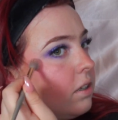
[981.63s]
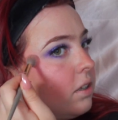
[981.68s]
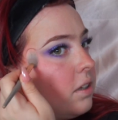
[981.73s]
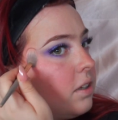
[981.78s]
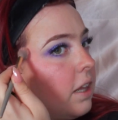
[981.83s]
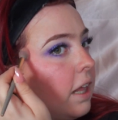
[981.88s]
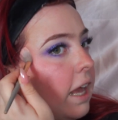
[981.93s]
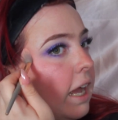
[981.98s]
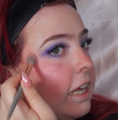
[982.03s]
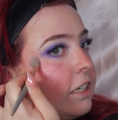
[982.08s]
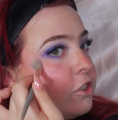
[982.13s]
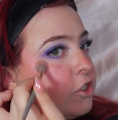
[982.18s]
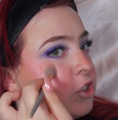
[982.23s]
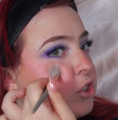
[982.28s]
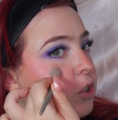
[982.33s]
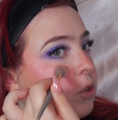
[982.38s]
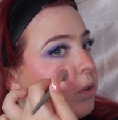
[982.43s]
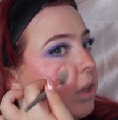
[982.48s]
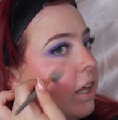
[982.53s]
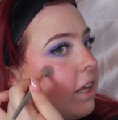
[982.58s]
Like, I just
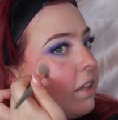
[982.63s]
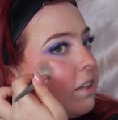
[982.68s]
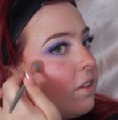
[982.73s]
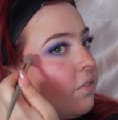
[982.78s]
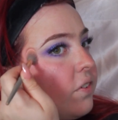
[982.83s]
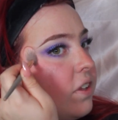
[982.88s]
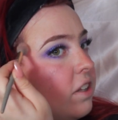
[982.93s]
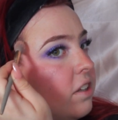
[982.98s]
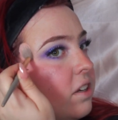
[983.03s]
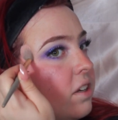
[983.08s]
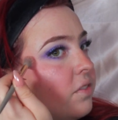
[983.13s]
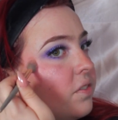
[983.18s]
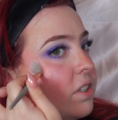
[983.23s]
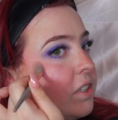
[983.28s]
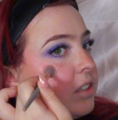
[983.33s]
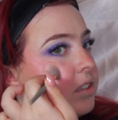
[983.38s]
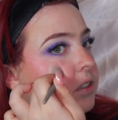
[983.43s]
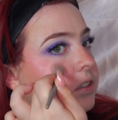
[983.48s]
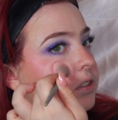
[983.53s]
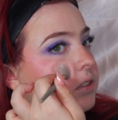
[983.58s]
don't like the feeling of
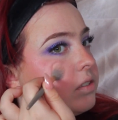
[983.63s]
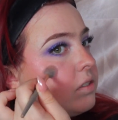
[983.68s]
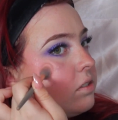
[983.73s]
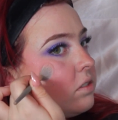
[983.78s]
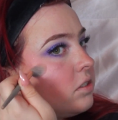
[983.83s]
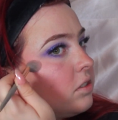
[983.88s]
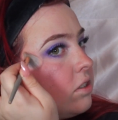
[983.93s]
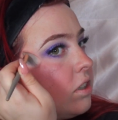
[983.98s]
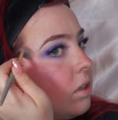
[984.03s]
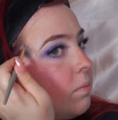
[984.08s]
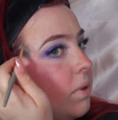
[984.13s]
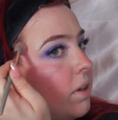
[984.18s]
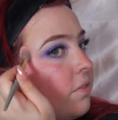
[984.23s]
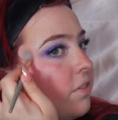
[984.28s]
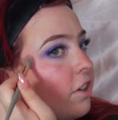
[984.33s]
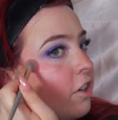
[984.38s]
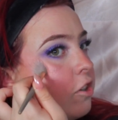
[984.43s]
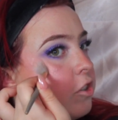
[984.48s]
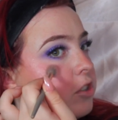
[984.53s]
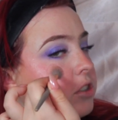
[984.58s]
it on my
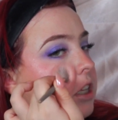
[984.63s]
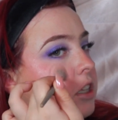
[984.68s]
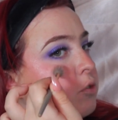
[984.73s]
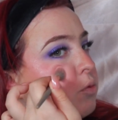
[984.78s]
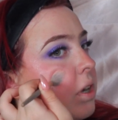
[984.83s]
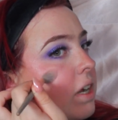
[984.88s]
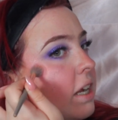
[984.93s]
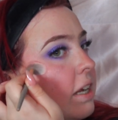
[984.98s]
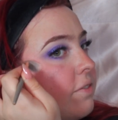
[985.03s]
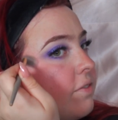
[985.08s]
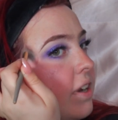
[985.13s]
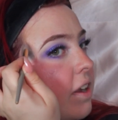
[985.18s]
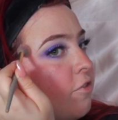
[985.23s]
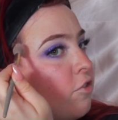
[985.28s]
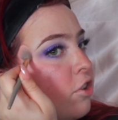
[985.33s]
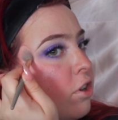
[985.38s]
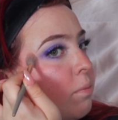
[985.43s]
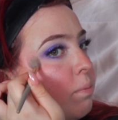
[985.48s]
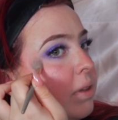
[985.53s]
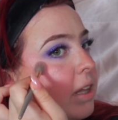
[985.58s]
fingers. That's why I've
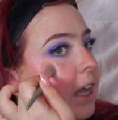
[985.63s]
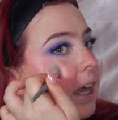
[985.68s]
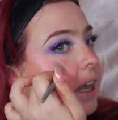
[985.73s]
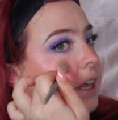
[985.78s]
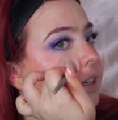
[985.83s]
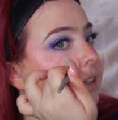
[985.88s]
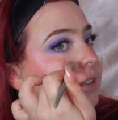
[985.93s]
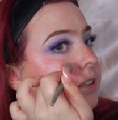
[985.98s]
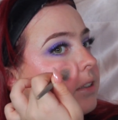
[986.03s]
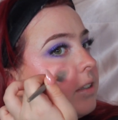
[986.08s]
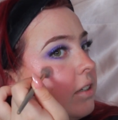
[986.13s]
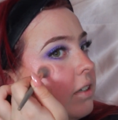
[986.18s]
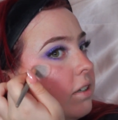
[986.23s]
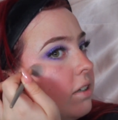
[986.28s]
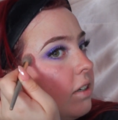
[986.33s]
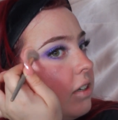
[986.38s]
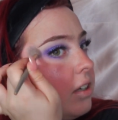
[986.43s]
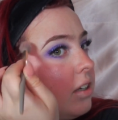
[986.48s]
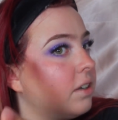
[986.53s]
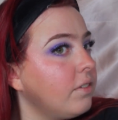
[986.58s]
never applied
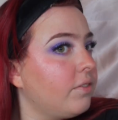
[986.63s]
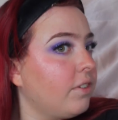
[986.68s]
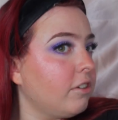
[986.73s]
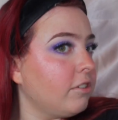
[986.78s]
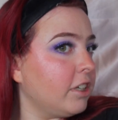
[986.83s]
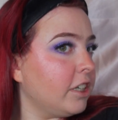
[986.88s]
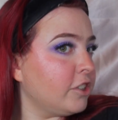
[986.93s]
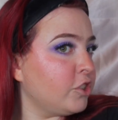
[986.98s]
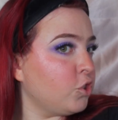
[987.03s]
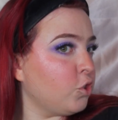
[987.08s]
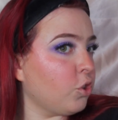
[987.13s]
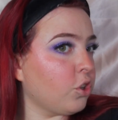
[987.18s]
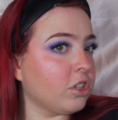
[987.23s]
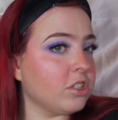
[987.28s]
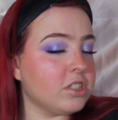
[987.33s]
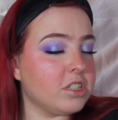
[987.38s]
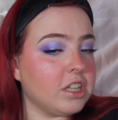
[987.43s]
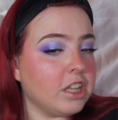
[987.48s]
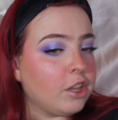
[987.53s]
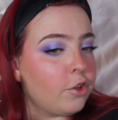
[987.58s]
foundation or
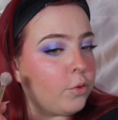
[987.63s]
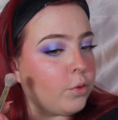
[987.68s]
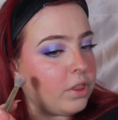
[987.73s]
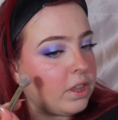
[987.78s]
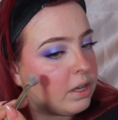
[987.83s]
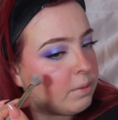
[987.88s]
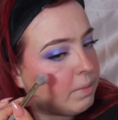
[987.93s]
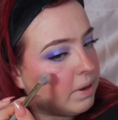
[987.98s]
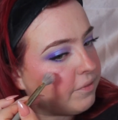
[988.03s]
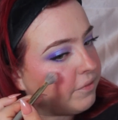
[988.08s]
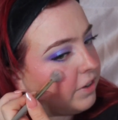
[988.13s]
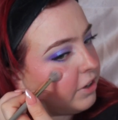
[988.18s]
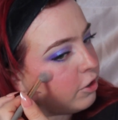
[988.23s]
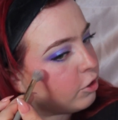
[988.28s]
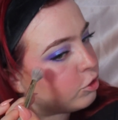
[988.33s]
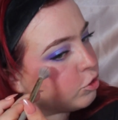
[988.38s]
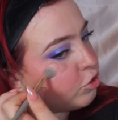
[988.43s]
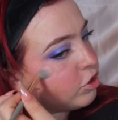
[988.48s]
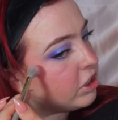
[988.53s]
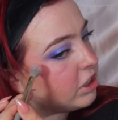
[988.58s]
concealer with, like, my
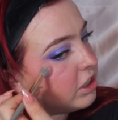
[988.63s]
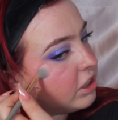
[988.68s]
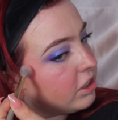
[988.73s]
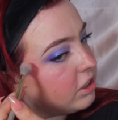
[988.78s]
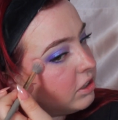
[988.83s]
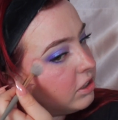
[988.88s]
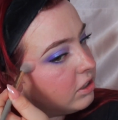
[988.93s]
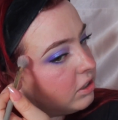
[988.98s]
fingers, really.